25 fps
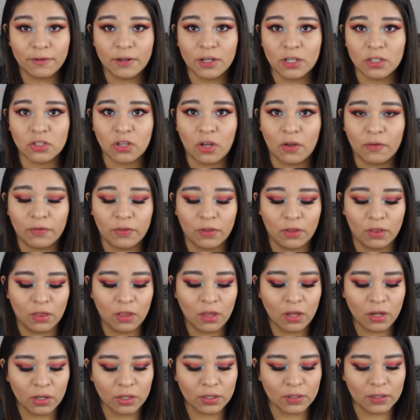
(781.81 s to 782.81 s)
finish off the
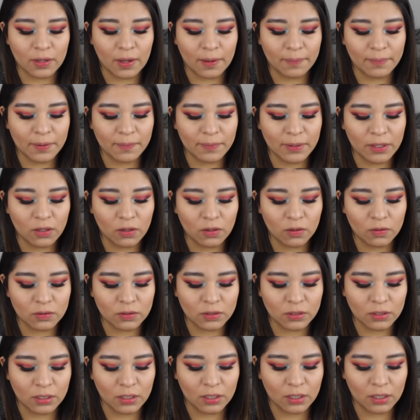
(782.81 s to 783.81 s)
look. I'm going to be
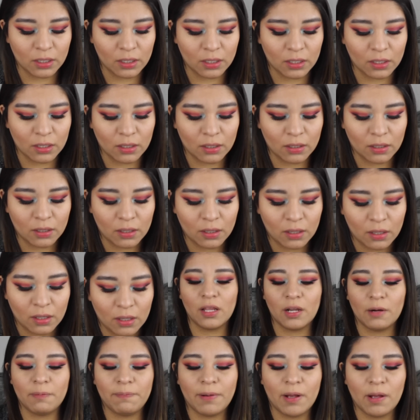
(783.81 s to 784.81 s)
using
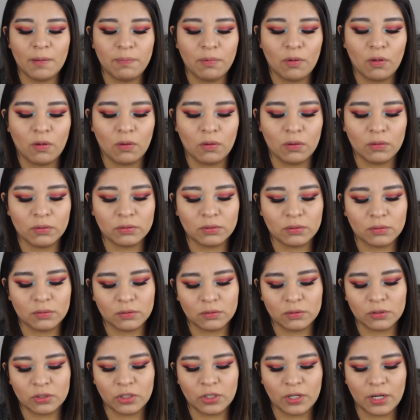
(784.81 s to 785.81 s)
ColourPop
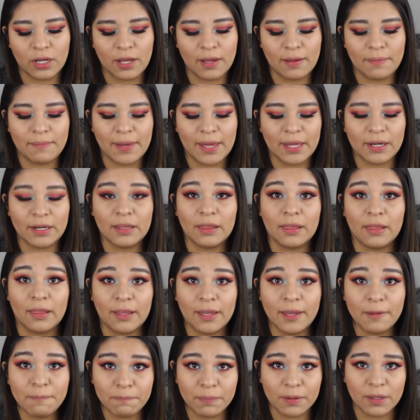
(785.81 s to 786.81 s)
Ultra Matted
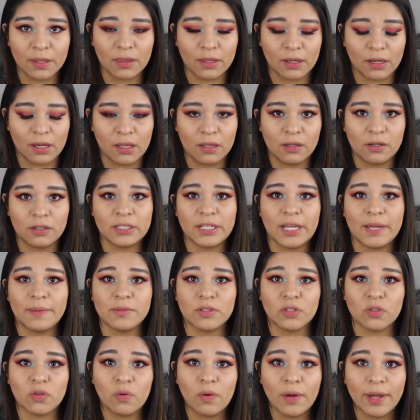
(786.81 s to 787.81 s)
Lip in the color
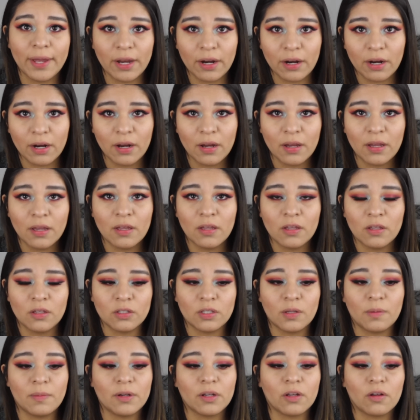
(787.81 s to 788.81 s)
Times Square.
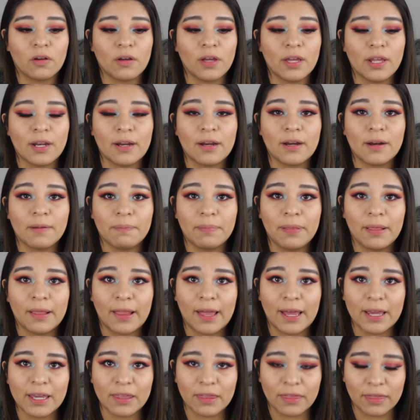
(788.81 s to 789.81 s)
So I'm going to go ahead and
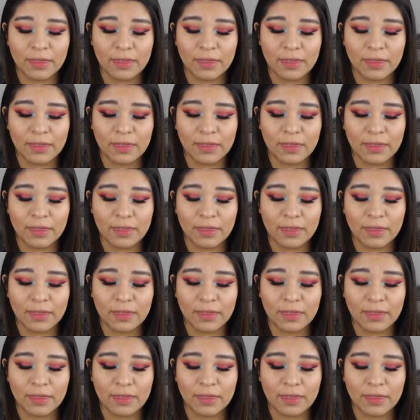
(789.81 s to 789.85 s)
apply